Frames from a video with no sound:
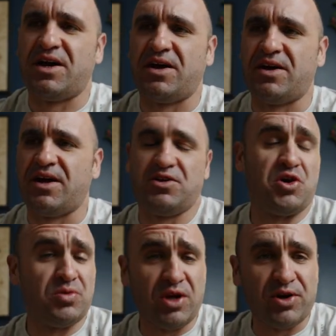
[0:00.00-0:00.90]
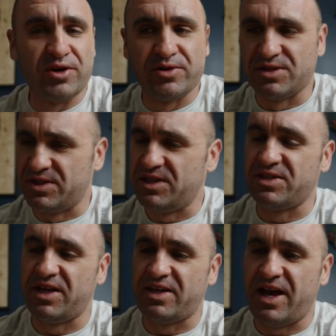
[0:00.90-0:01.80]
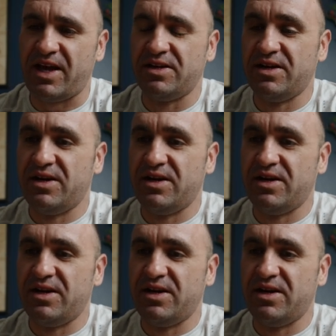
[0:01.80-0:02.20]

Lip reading: and no logos and things like that,